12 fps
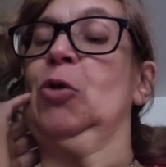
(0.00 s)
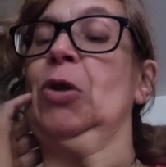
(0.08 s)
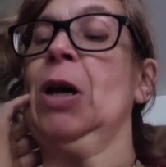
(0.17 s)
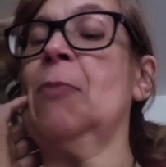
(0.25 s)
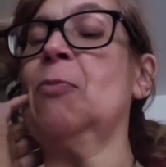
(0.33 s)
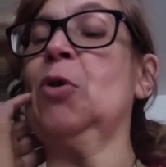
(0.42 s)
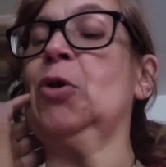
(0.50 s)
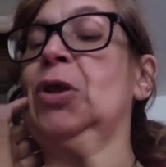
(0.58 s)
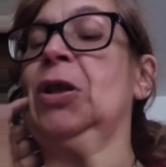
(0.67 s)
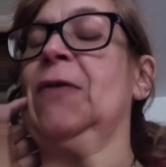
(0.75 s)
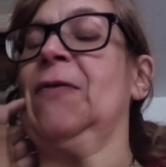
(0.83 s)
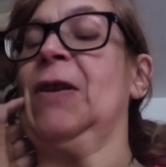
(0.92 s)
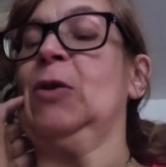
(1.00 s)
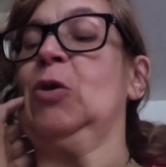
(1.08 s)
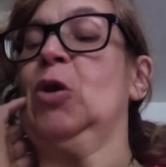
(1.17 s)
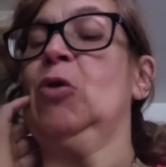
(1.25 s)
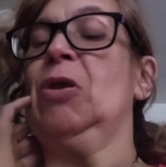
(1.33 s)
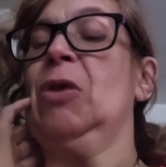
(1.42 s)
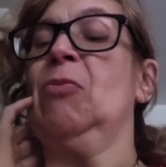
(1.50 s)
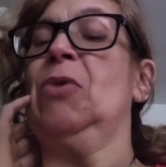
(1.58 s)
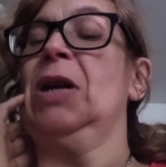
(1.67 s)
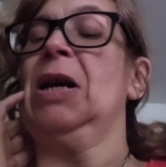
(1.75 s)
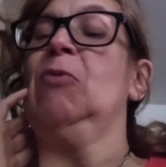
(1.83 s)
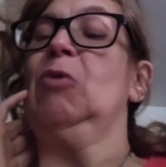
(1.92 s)
There's a lot more stuff out there than
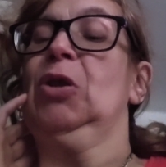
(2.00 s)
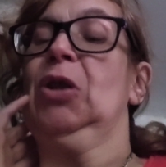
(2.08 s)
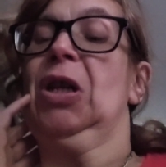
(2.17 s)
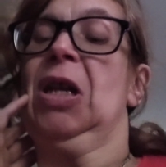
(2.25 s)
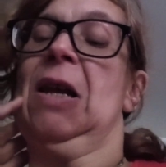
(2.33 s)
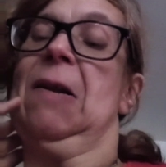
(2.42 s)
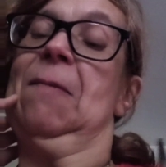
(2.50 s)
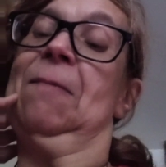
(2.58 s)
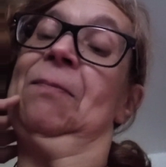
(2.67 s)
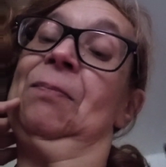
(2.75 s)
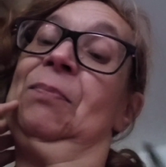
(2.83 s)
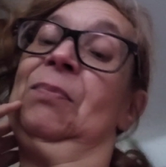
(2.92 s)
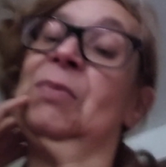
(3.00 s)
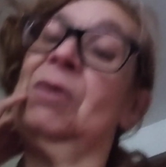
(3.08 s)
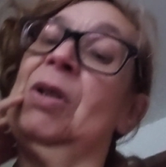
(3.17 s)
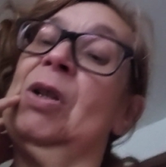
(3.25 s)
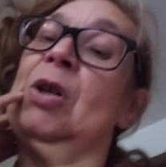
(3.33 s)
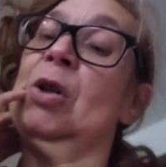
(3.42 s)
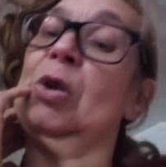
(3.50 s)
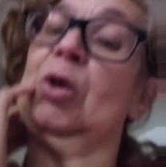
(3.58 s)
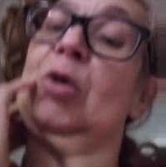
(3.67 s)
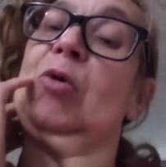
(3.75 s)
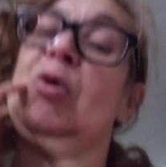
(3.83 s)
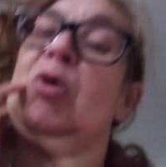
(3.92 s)
when I was a kid.
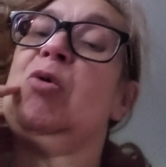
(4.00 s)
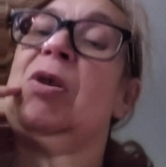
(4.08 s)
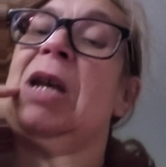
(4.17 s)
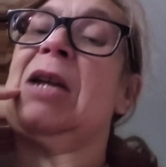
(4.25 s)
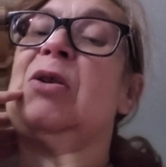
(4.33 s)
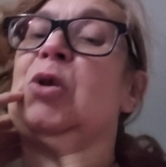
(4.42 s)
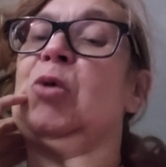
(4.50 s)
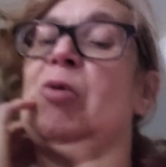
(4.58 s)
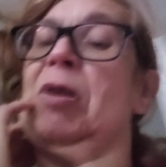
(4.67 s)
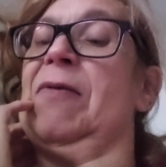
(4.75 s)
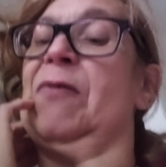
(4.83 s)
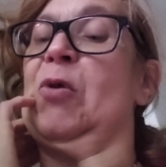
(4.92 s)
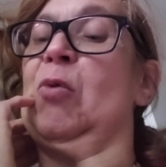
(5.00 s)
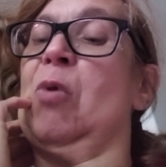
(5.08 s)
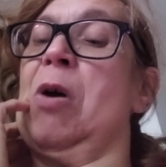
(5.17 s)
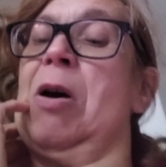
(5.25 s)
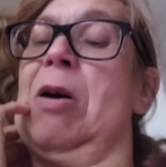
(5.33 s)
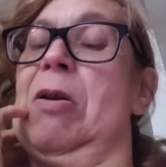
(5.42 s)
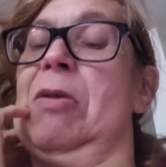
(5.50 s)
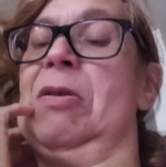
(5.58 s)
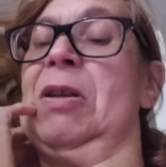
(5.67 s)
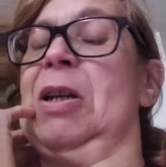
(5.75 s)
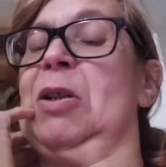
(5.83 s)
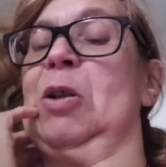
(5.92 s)
So you can do it if you want.
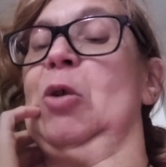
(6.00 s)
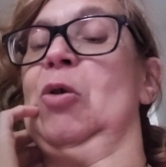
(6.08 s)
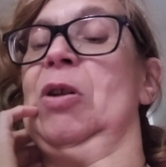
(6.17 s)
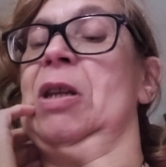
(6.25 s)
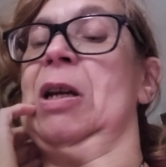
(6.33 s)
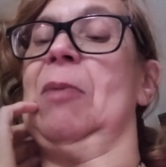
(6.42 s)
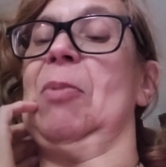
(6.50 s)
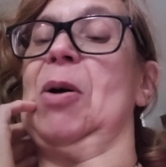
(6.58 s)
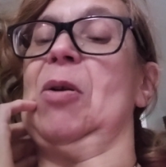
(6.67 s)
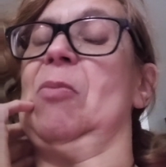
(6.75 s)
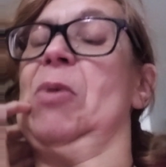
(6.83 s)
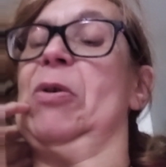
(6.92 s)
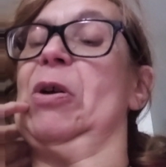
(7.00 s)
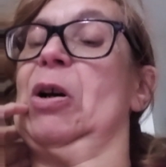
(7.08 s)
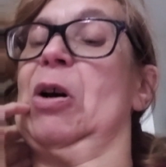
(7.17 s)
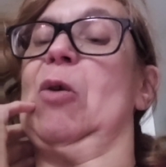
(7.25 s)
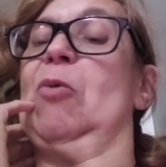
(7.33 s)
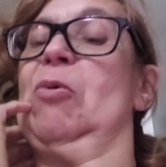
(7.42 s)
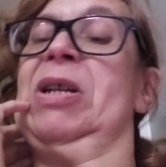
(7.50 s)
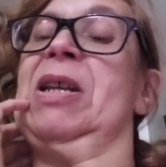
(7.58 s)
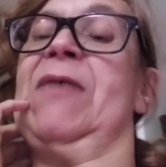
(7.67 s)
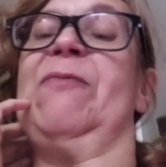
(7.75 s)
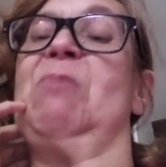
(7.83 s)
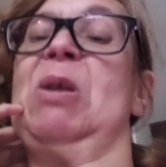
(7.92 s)
That's the good thing about America. We
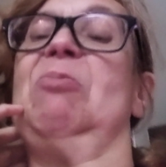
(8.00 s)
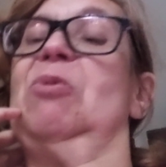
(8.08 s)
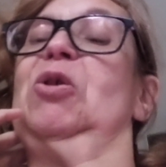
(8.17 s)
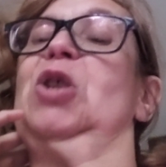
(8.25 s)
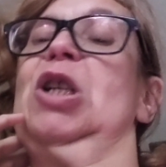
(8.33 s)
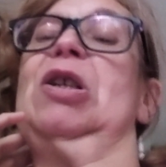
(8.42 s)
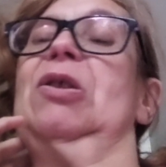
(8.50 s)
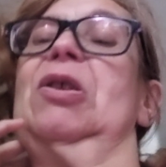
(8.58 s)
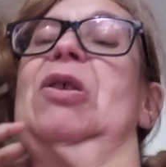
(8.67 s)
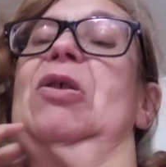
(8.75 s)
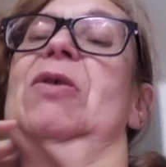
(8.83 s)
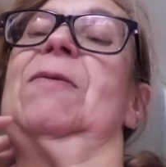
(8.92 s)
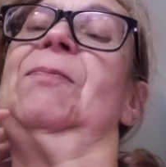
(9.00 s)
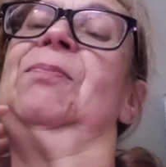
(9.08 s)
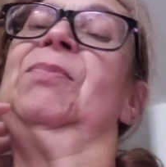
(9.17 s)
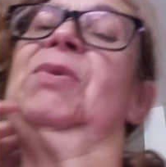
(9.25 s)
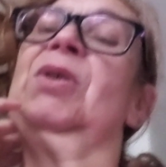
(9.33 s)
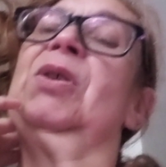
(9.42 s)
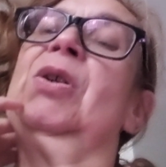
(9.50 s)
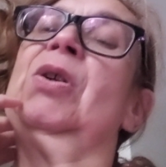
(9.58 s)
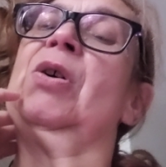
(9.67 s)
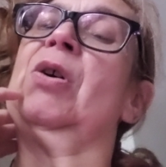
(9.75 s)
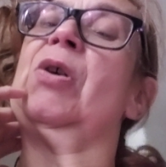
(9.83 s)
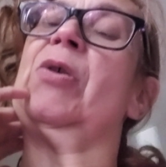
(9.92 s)
give people chances.
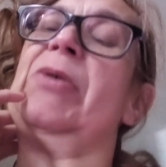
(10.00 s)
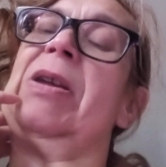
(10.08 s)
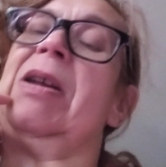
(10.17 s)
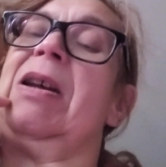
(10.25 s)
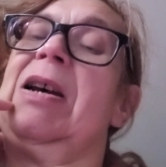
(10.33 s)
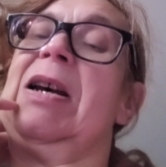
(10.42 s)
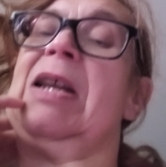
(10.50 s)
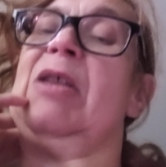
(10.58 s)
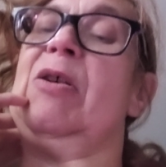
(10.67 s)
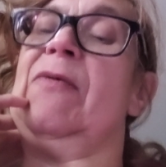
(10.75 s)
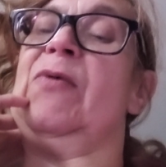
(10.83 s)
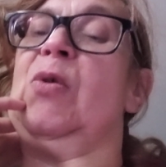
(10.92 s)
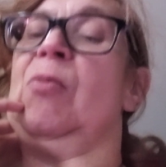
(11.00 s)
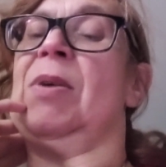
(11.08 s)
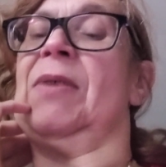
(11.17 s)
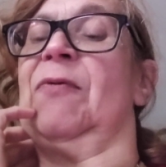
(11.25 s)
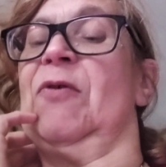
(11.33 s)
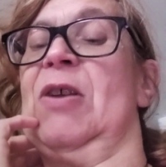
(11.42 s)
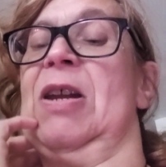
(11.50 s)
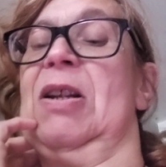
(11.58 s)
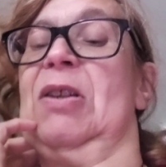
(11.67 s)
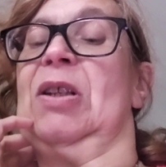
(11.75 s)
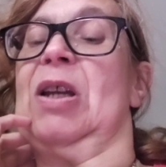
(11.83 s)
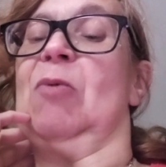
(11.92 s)
All right. I love you, my
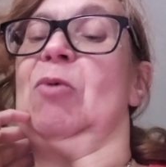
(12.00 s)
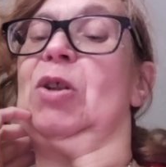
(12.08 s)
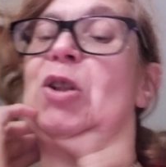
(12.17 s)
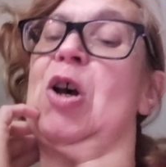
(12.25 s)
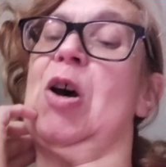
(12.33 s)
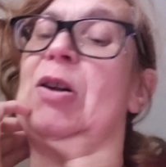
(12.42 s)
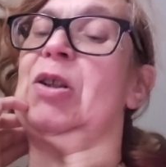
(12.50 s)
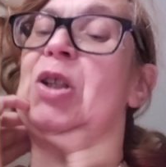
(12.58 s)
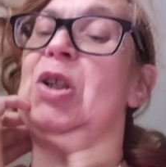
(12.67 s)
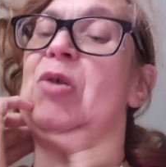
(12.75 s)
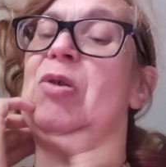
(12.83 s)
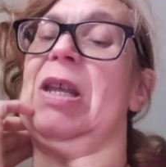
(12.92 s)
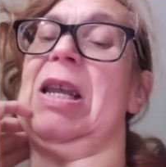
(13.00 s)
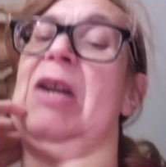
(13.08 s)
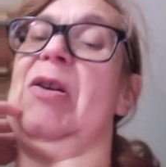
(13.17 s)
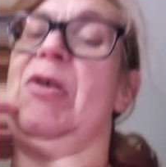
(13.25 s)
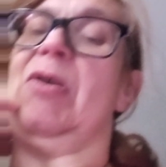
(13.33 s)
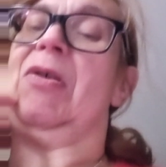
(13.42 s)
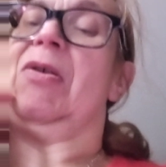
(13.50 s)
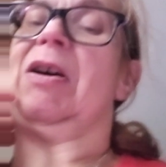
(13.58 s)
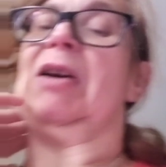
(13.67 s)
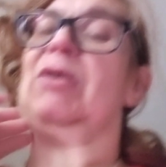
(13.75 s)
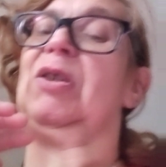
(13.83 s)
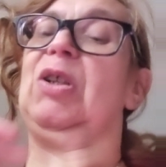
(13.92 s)
friends. I will talk to you later.
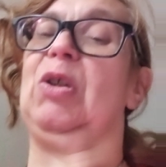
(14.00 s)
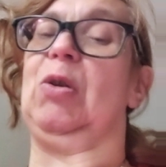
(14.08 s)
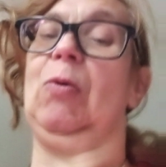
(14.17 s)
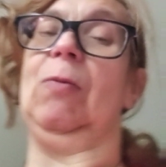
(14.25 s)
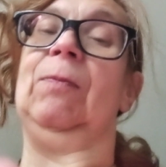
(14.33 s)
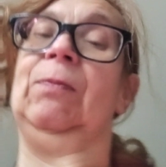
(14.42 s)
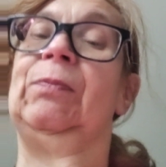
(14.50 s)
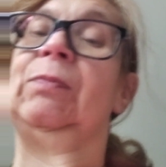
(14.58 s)
Auntie Sue.